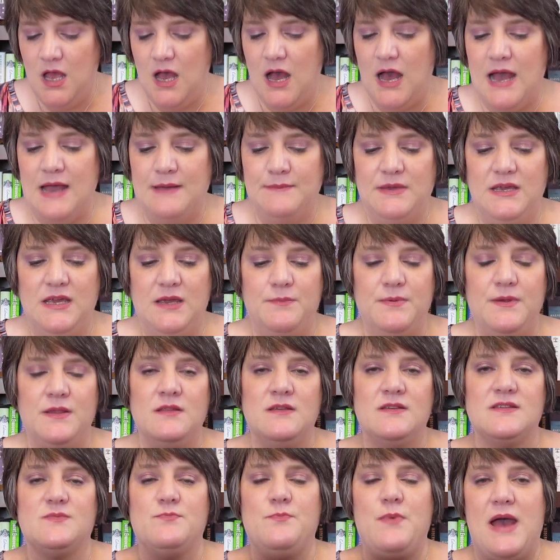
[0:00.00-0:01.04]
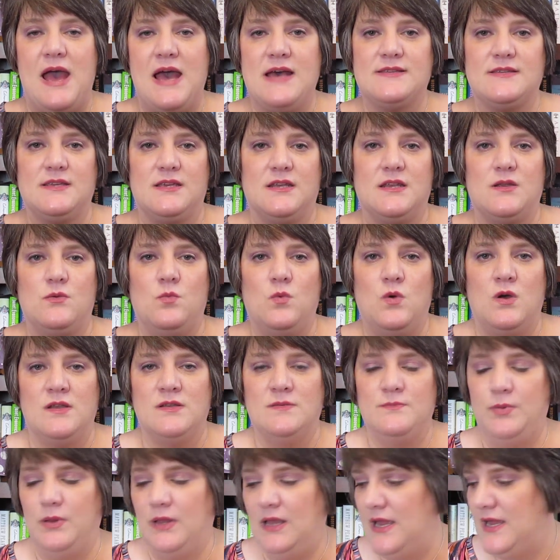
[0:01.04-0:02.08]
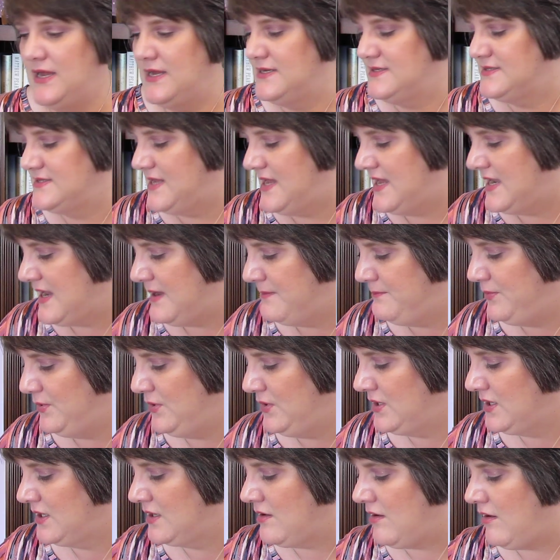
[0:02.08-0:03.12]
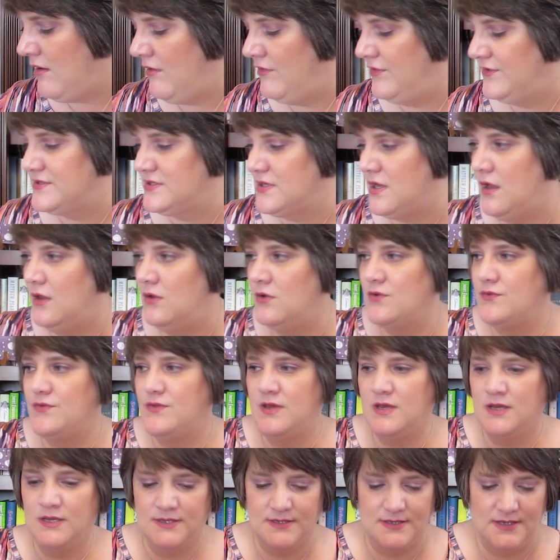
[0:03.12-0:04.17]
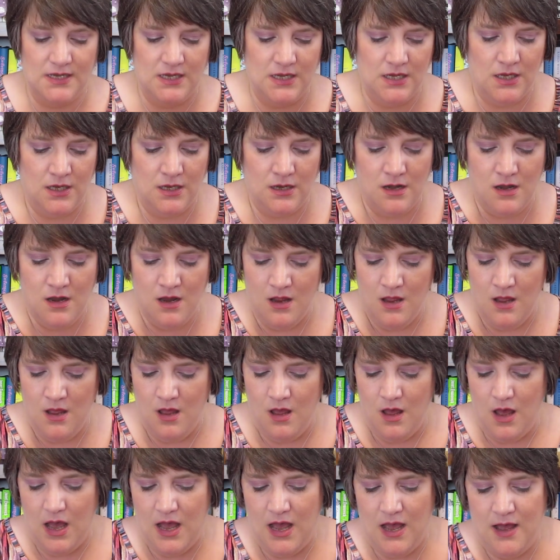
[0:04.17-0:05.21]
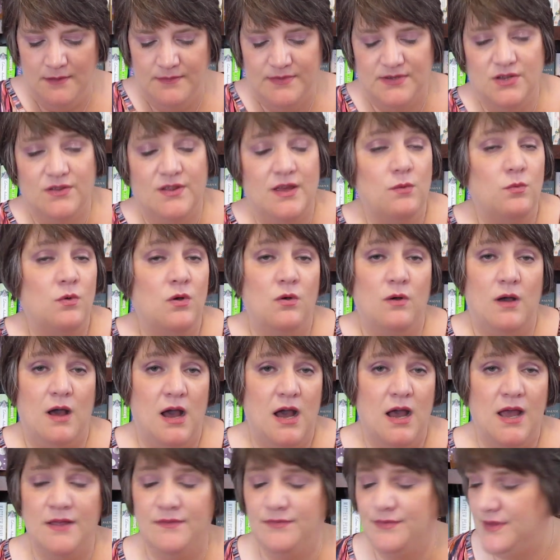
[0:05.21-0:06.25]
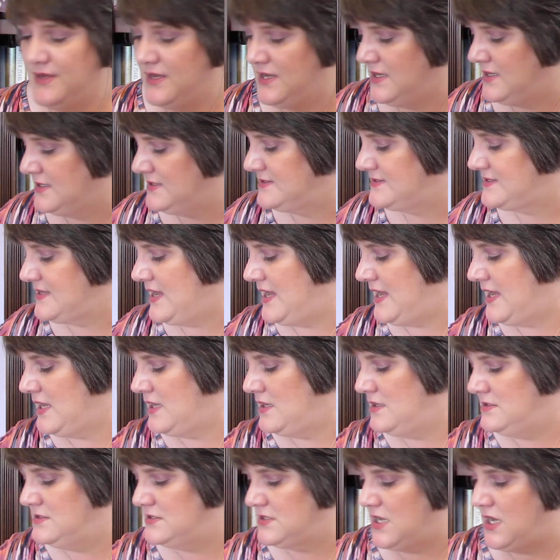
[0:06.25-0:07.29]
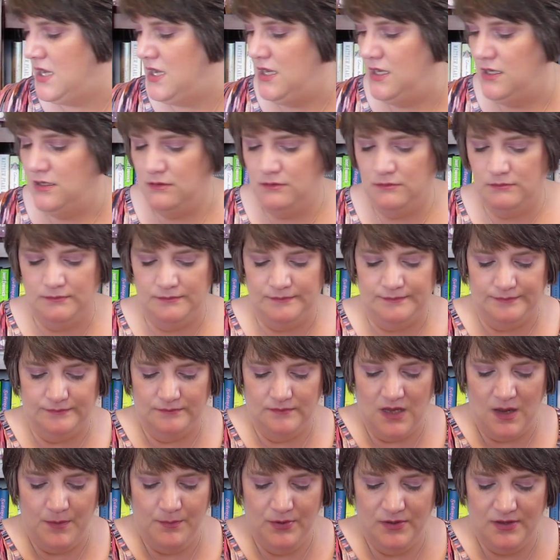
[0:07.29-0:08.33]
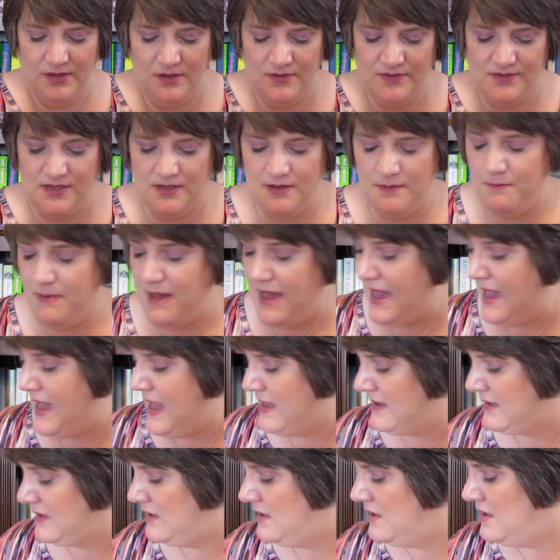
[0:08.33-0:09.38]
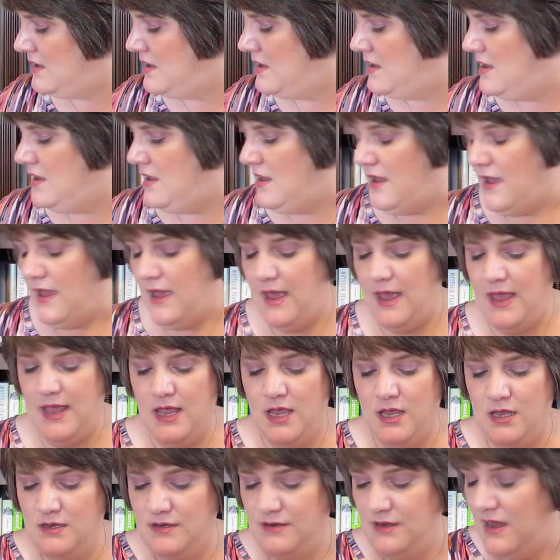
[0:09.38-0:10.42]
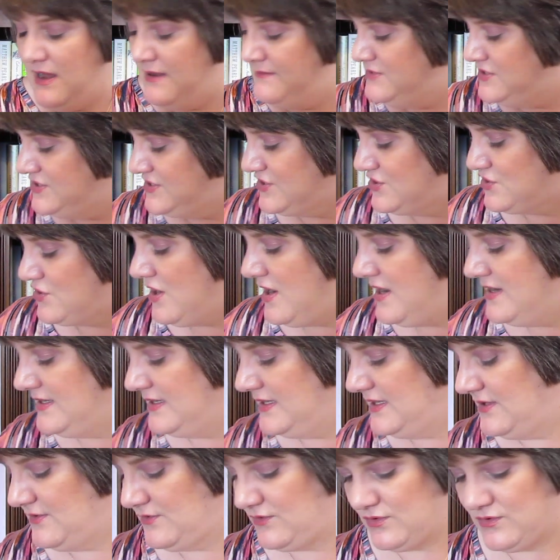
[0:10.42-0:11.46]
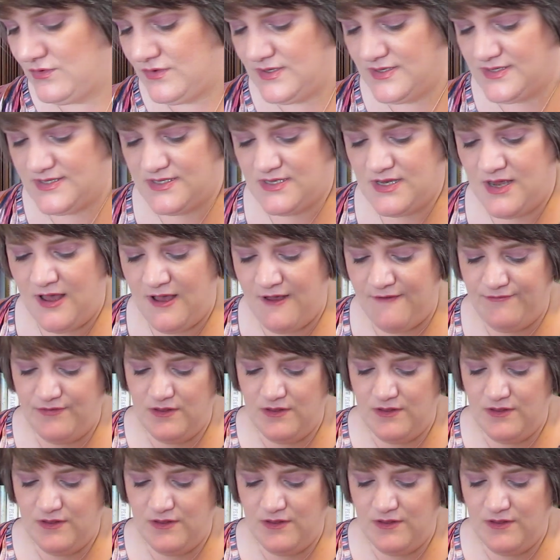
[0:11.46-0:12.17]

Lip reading: I'm keeping this basket in one place, and I'm putting all the taller things in so they won't hide things. And I put those in the back. And I'm just trying to get through this stuff.